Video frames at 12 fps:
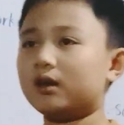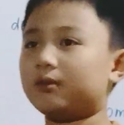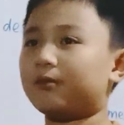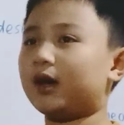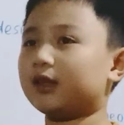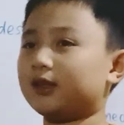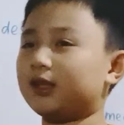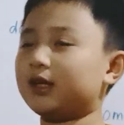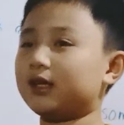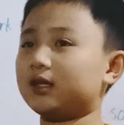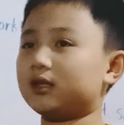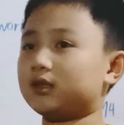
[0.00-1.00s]
but
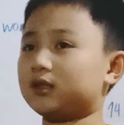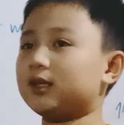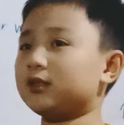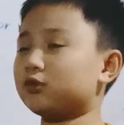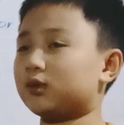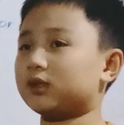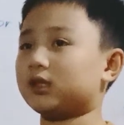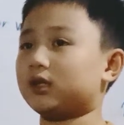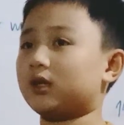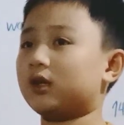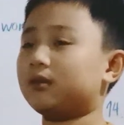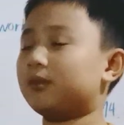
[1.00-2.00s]
this
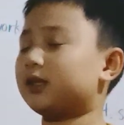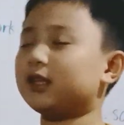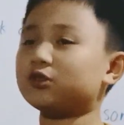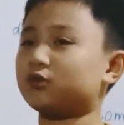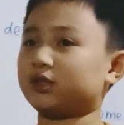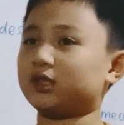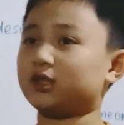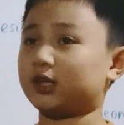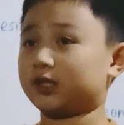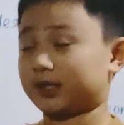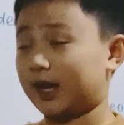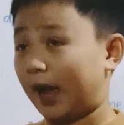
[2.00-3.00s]
wasn't a
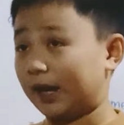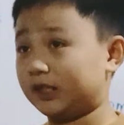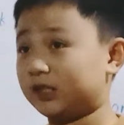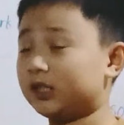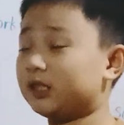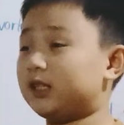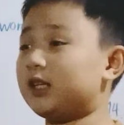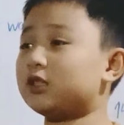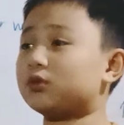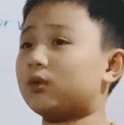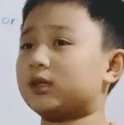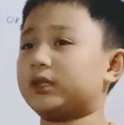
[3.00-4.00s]
sketch. This
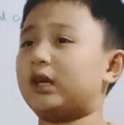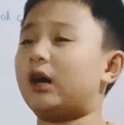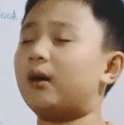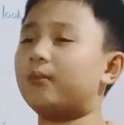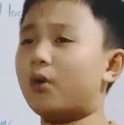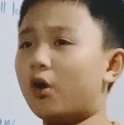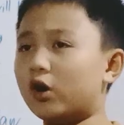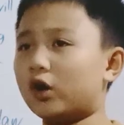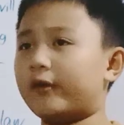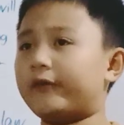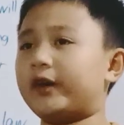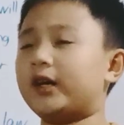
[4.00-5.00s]
was more
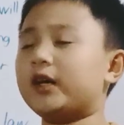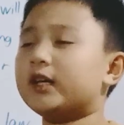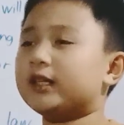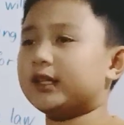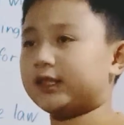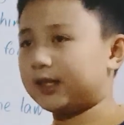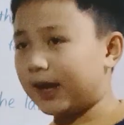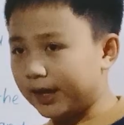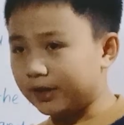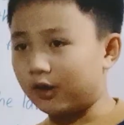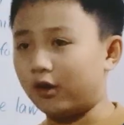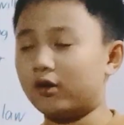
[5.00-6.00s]
of a
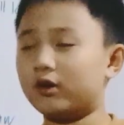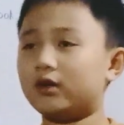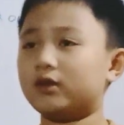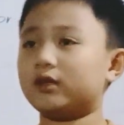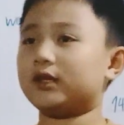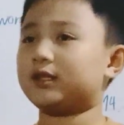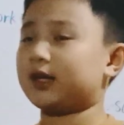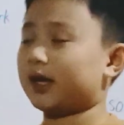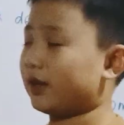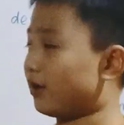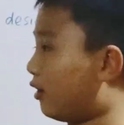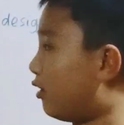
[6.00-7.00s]
detail
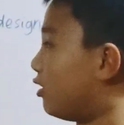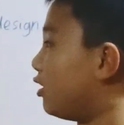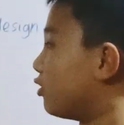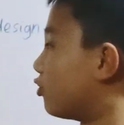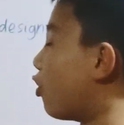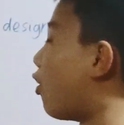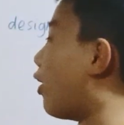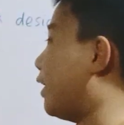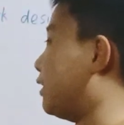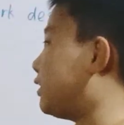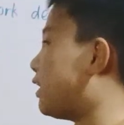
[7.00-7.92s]
drawing.